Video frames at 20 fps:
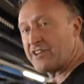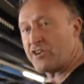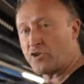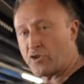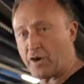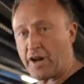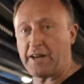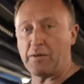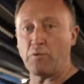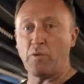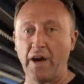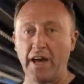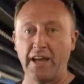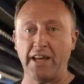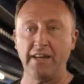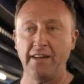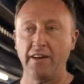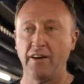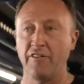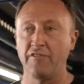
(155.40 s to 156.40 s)
a great
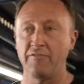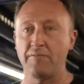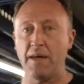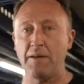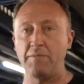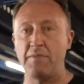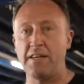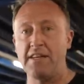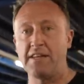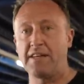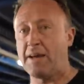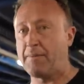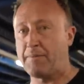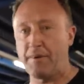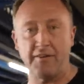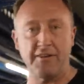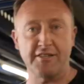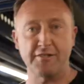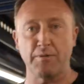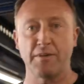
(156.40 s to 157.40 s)
way of maybe
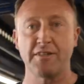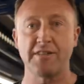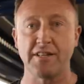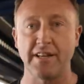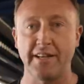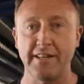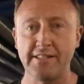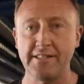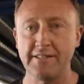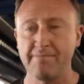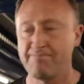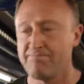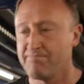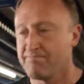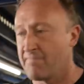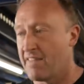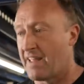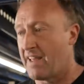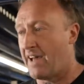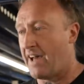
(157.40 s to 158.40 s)
coming out of Switzerland,
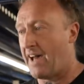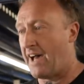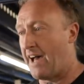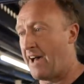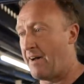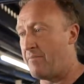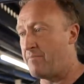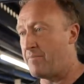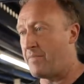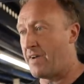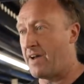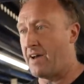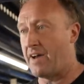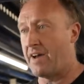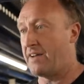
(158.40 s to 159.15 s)
um,